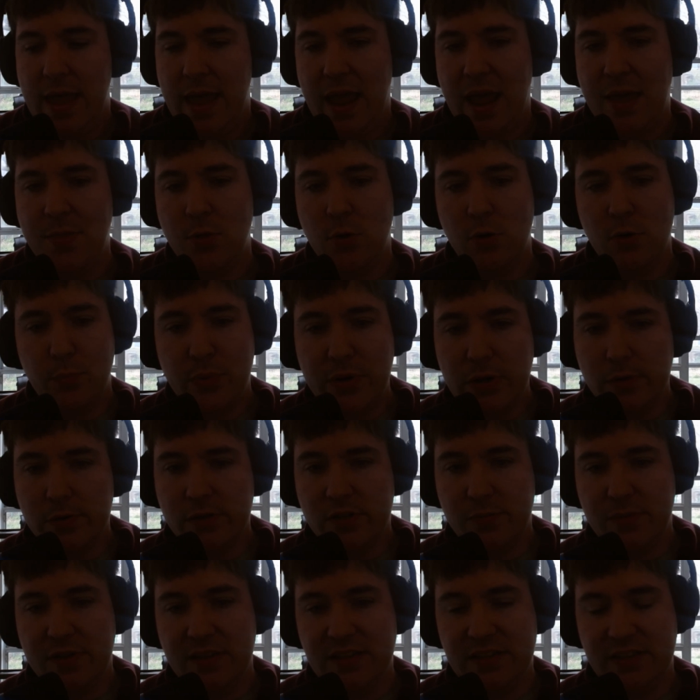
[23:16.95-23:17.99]
And there appears
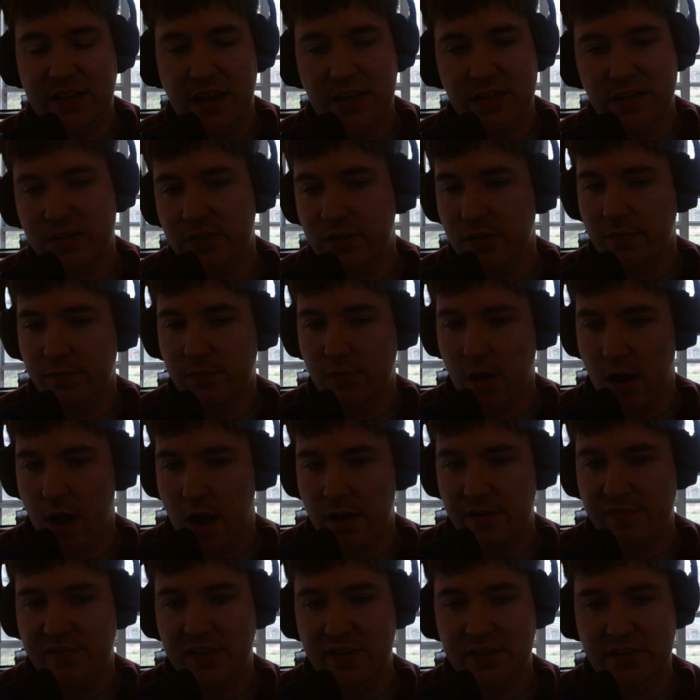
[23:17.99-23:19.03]
to be these cases of
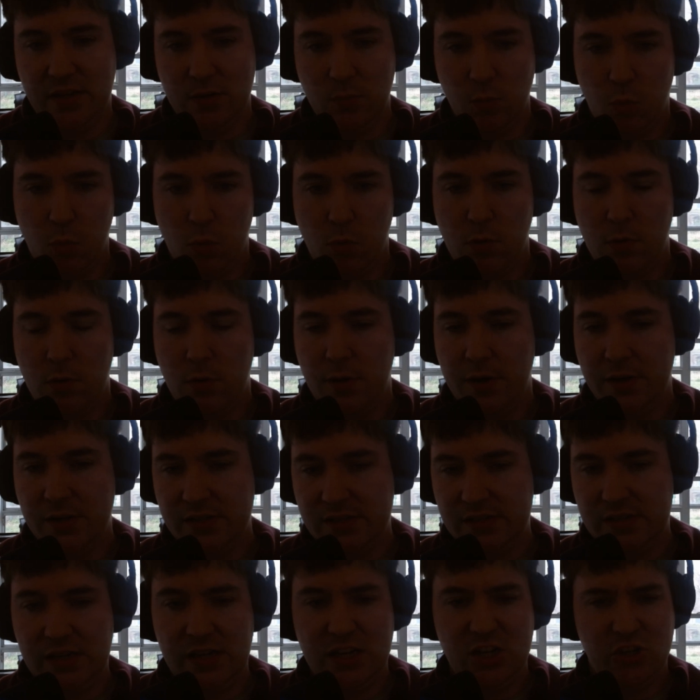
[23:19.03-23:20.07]
conflict and war and
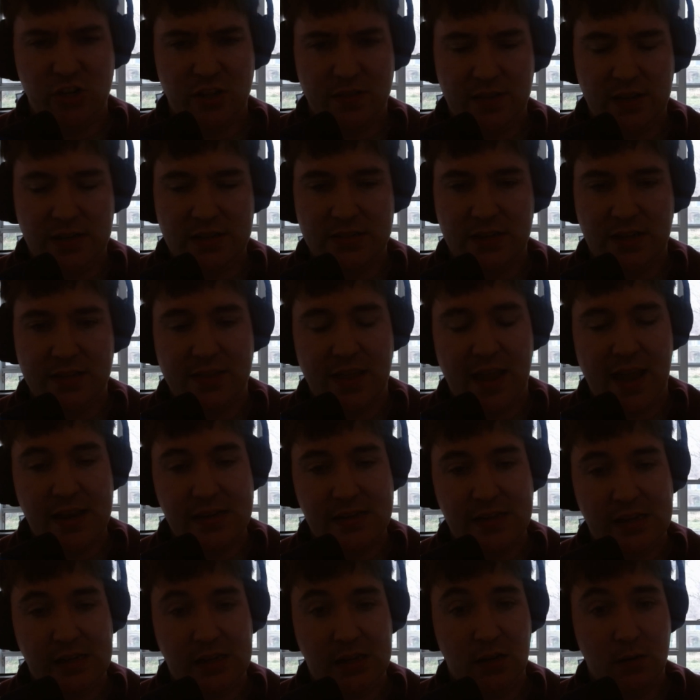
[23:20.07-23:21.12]
siege and things like that
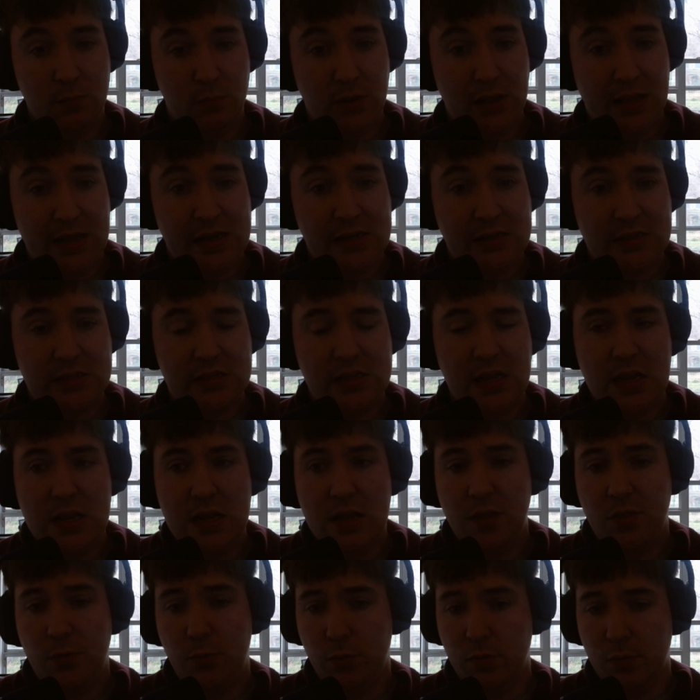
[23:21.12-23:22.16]
taking place
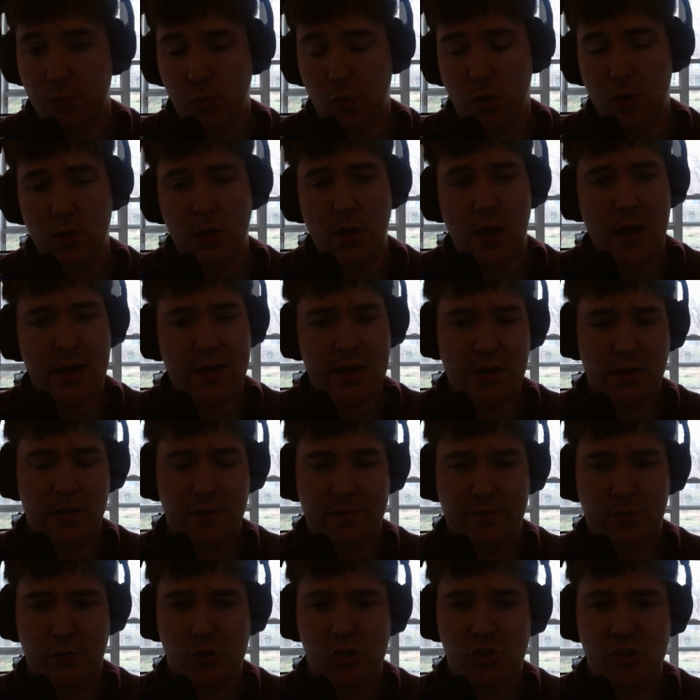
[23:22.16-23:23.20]
through the prologue into the
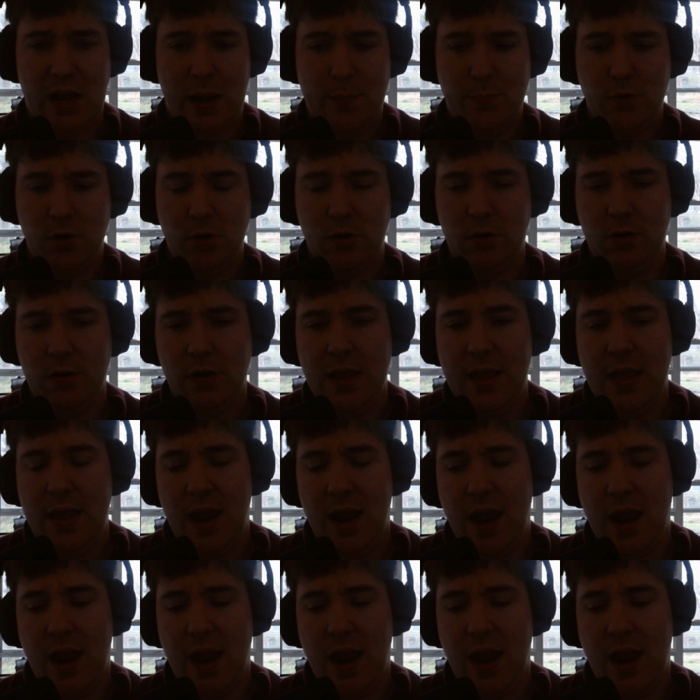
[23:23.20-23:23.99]
first chapter.